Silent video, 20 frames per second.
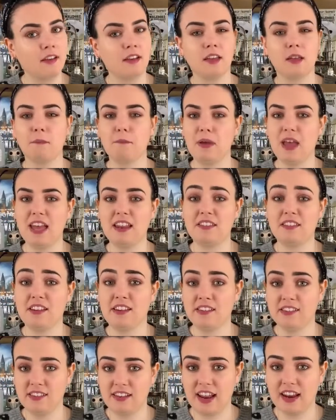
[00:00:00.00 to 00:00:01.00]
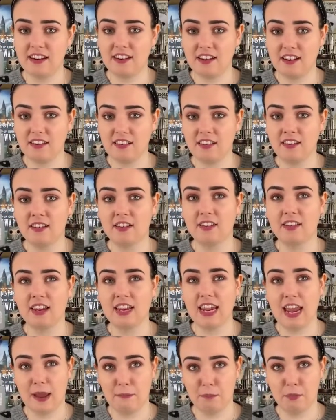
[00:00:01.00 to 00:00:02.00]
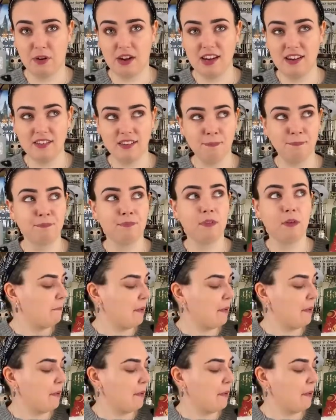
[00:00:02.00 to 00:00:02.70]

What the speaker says: compared to your standard Cadbury's,